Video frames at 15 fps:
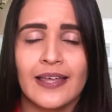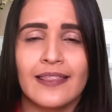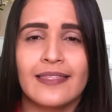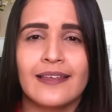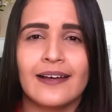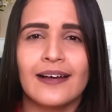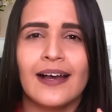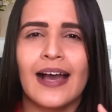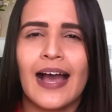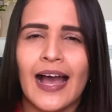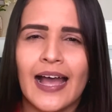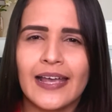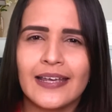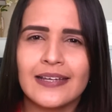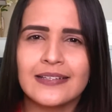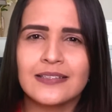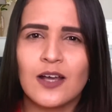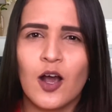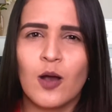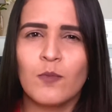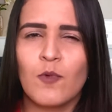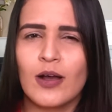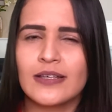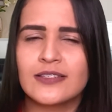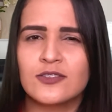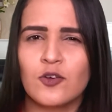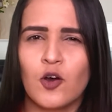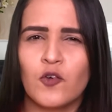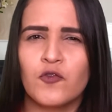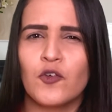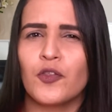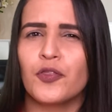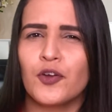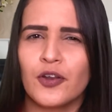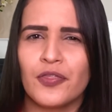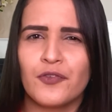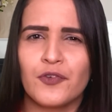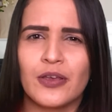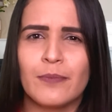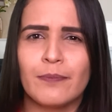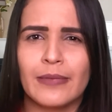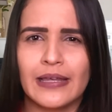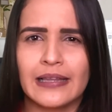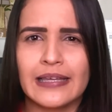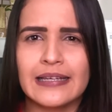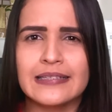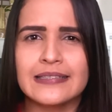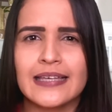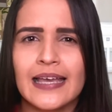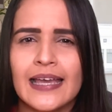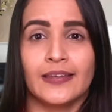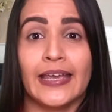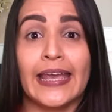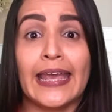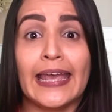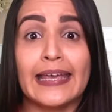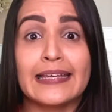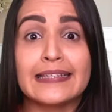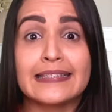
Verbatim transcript: The highest home was sold for thirty-three million dollars, a